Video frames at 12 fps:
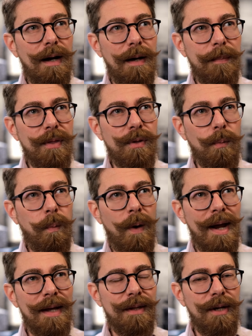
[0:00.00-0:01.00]
the
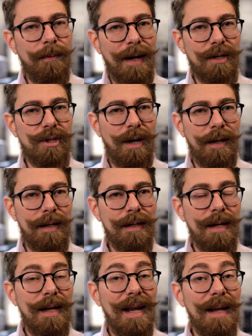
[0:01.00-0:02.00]
way that you
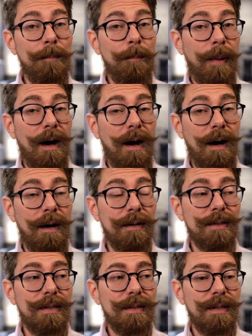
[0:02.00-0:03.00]
actually
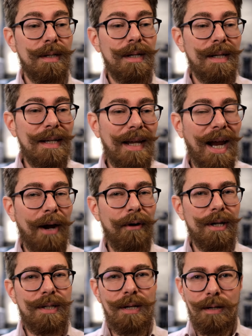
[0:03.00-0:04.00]
impart
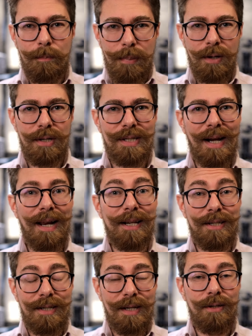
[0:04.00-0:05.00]
character and
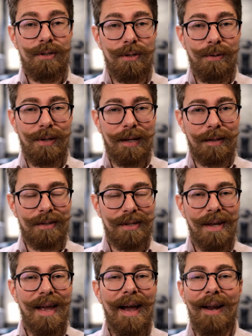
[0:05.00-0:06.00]
personality to things.
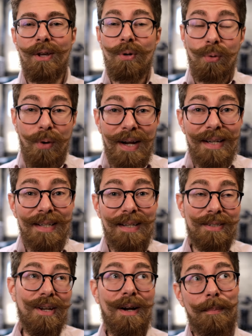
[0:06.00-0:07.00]
And a great
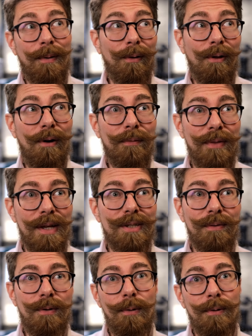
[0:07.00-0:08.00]
example of
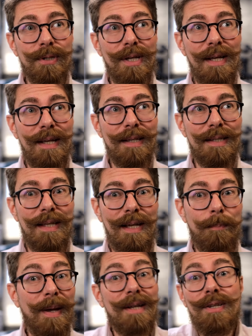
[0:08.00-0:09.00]
this, of course, is
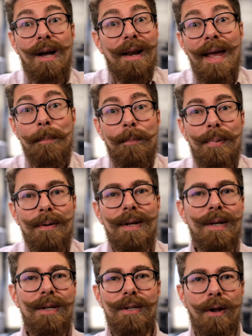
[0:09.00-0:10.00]
the Pixar lamp.
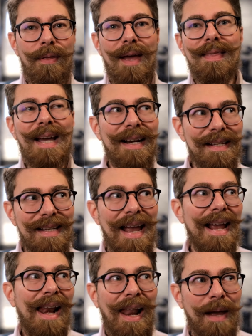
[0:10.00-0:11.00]
You know, that is
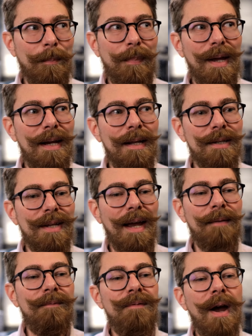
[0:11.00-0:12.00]
a lamp. It is
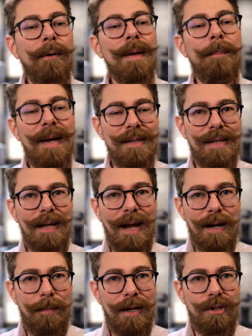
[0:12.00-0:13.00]
a very basic
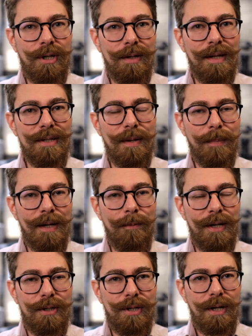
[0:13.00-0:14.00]
animation. It's something
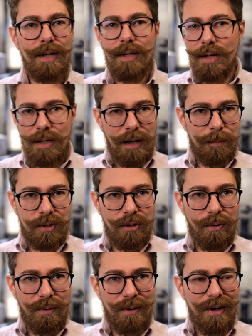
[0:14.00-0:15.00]
which I'm
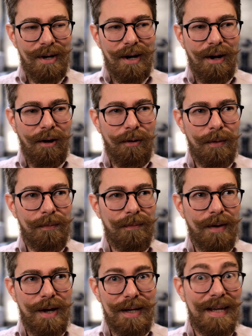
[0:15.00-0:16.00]
sure a lot
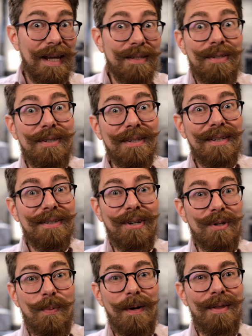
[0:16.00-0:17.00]
of kids
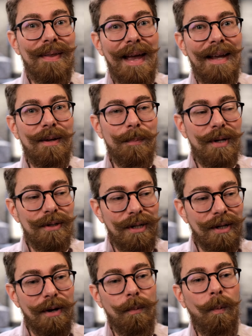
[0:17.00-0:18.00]
just with a
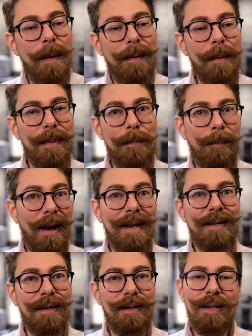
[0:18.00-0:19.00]
computer can whip up in
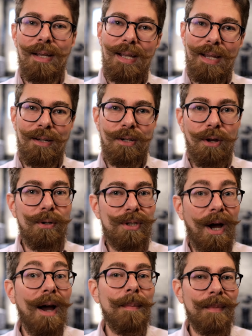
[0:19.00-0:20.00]
Blender in no
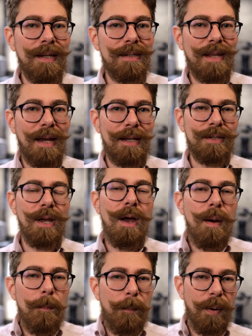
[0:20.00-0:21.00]
time these days.
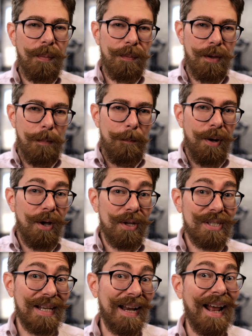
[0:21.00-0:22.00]
But the
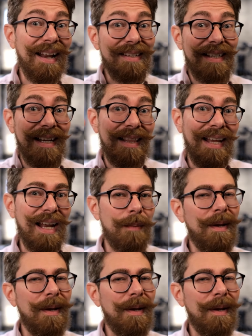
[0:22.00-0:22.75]
personality and the